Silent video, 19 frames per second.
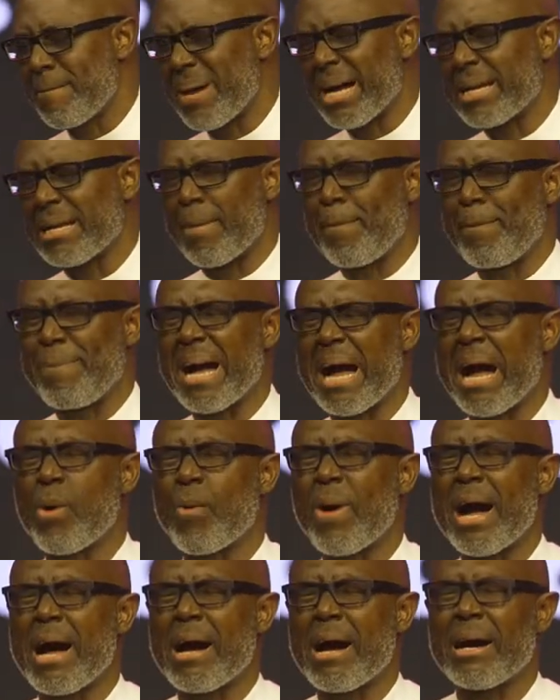by the
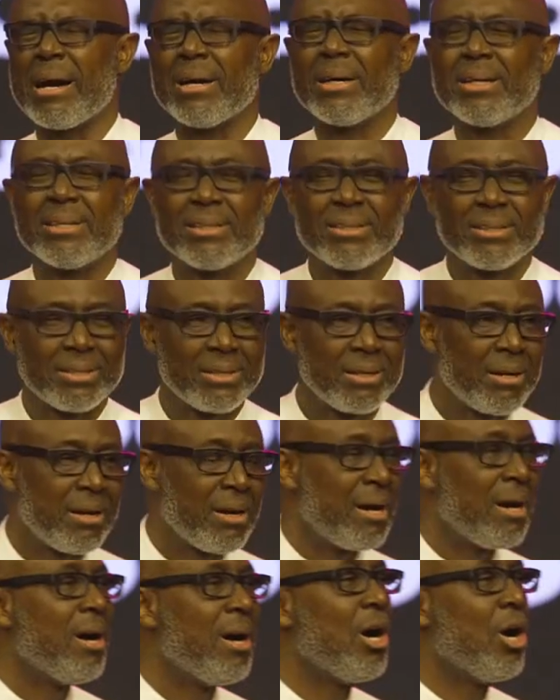power
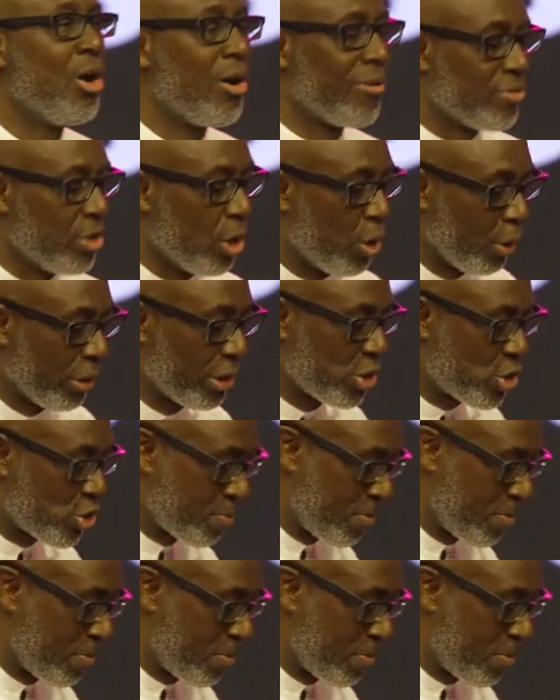of the Holy